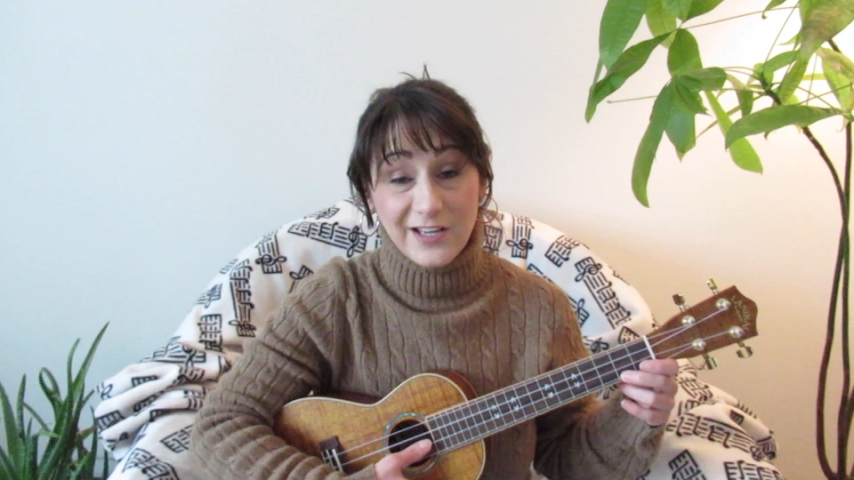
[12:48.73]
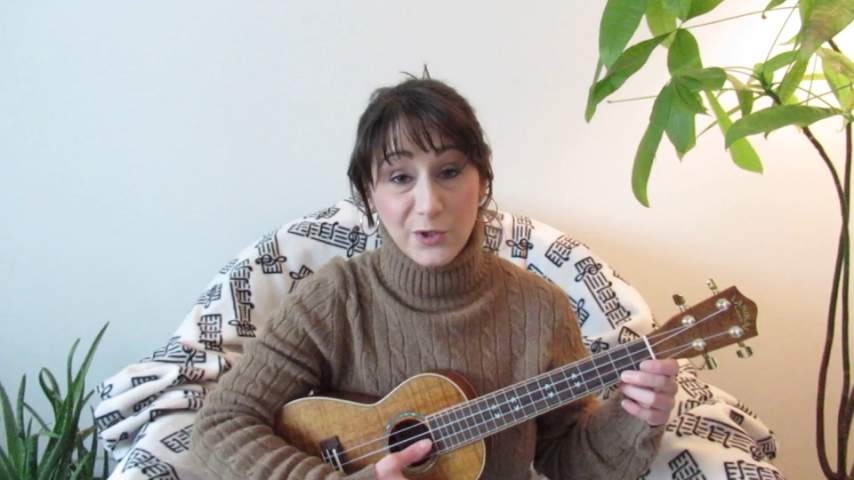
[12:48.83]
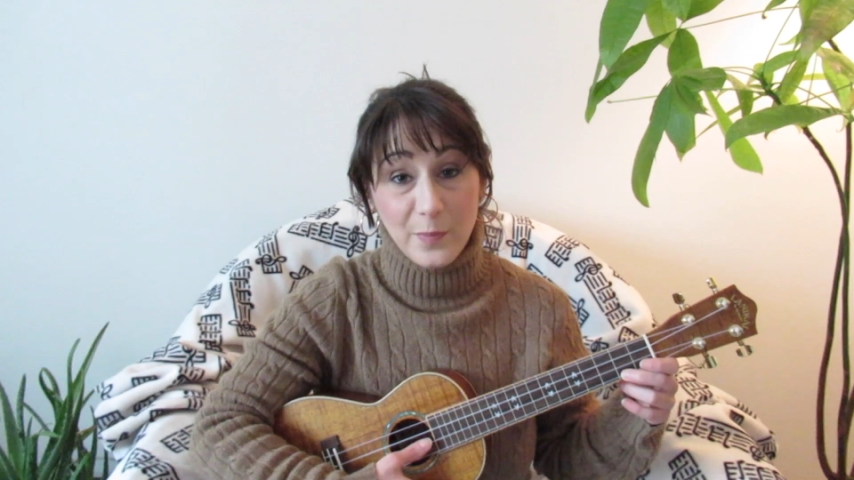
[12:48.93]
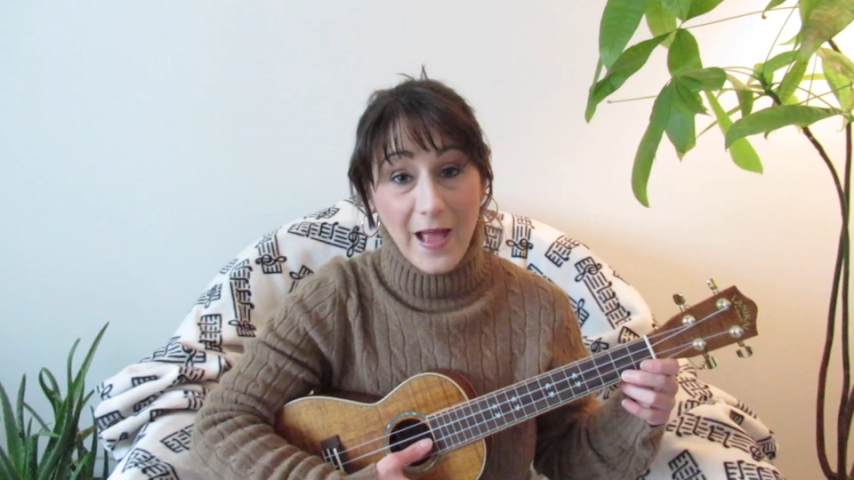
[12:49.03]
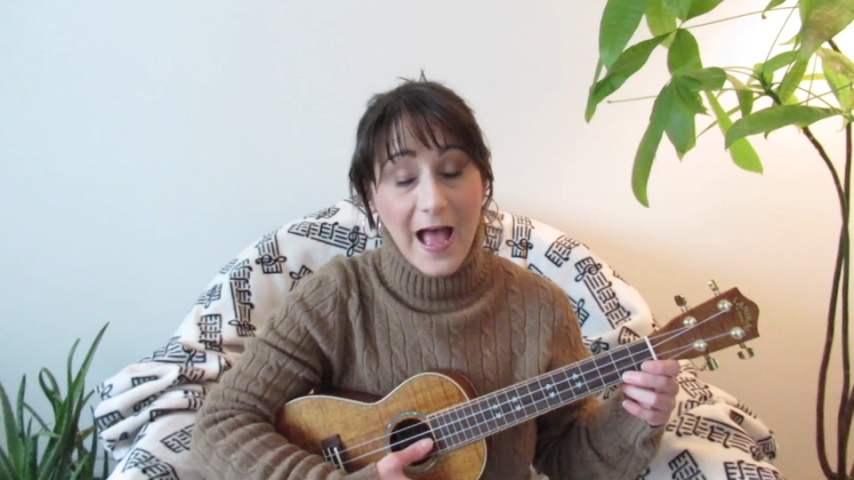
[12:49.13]
and
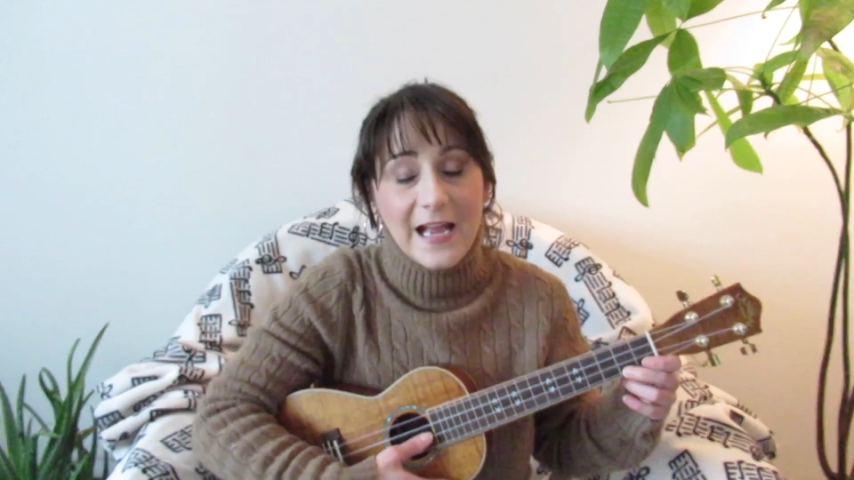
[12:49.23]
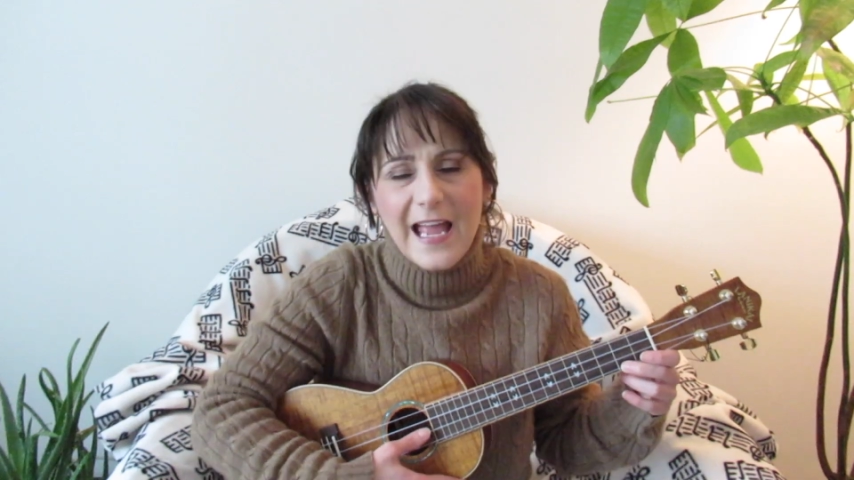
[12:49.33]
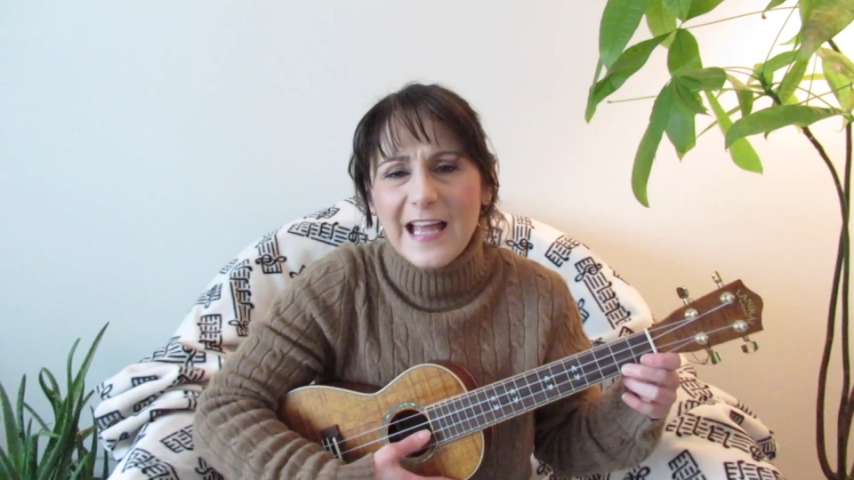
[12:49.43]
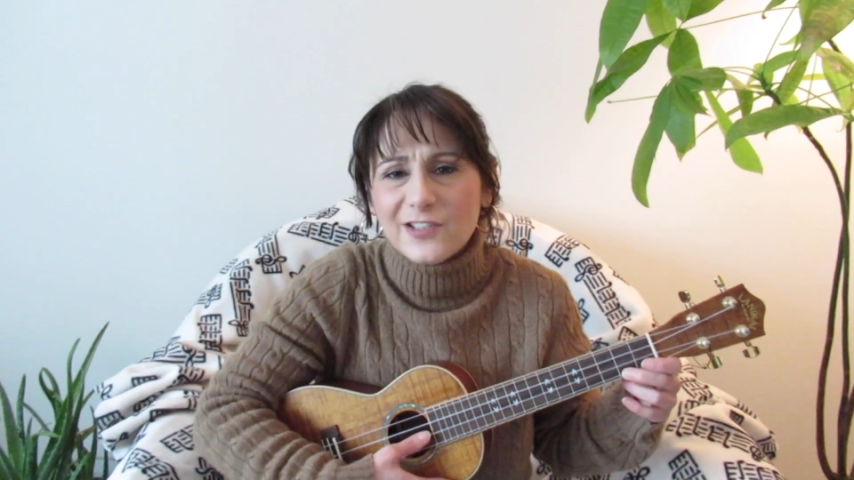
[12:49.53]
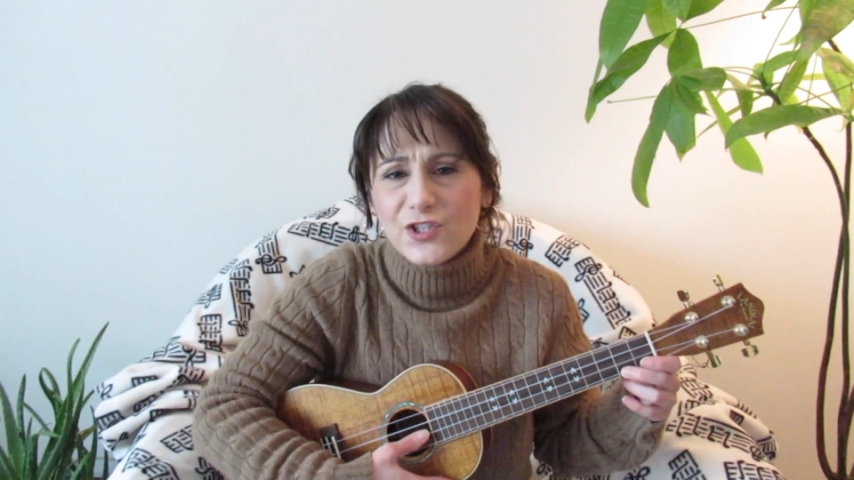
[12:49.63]
your back,
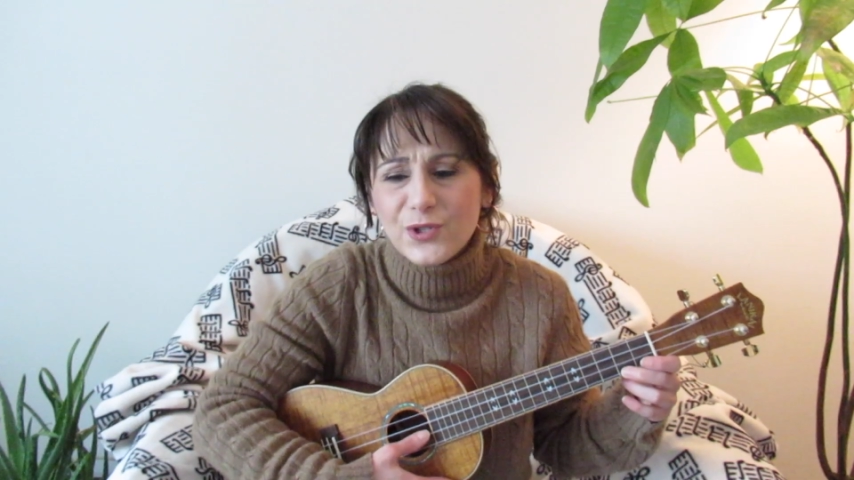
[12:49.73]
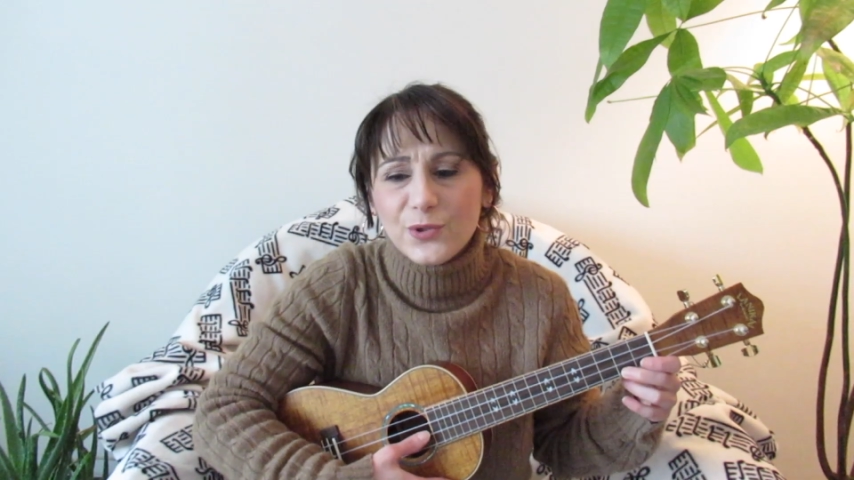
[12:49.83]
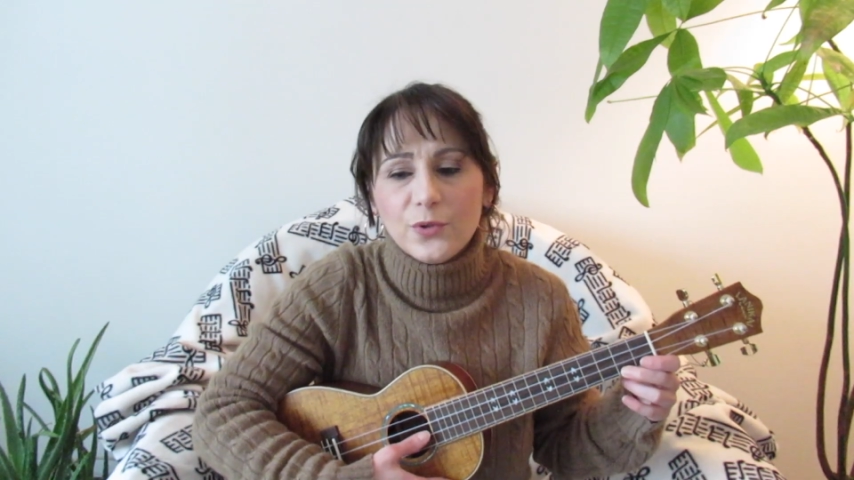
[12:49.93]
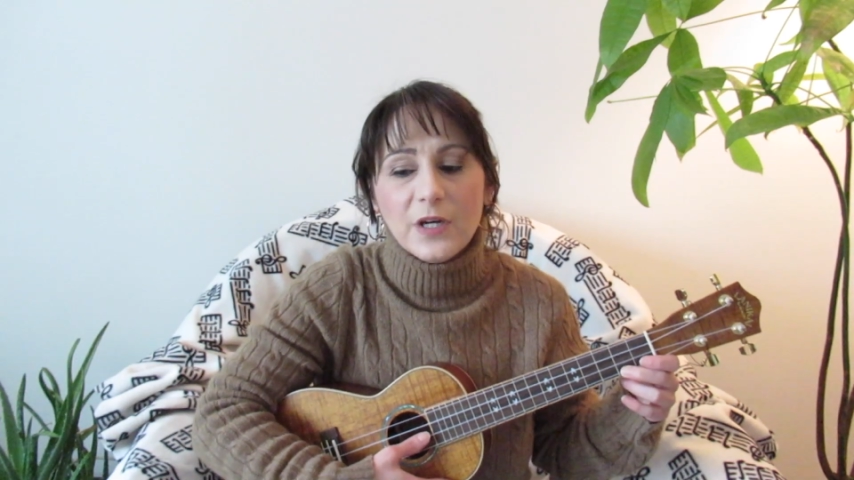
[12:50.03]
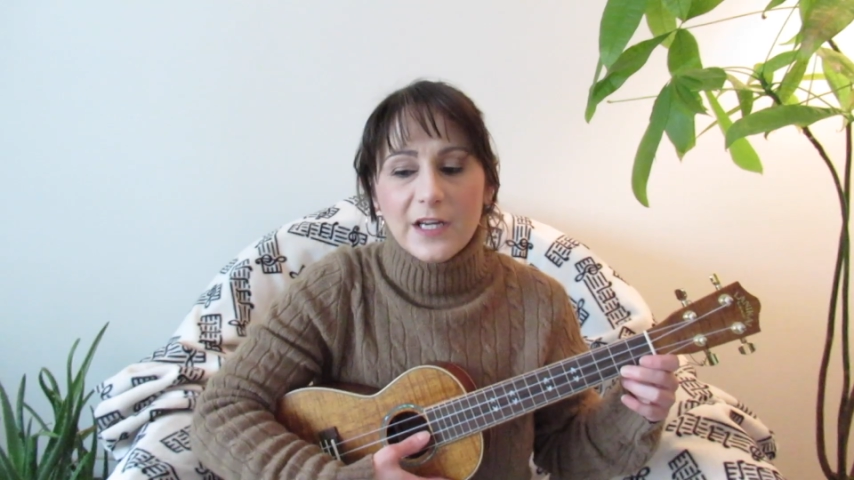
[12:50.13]
and
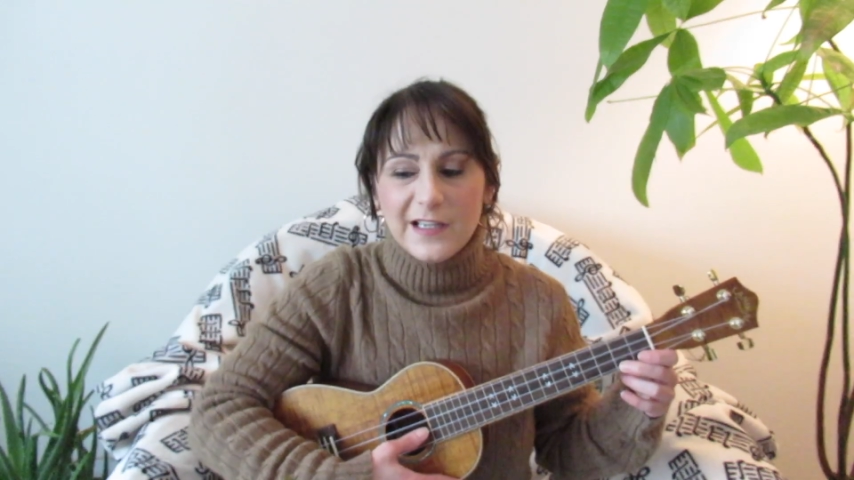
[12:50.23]
2,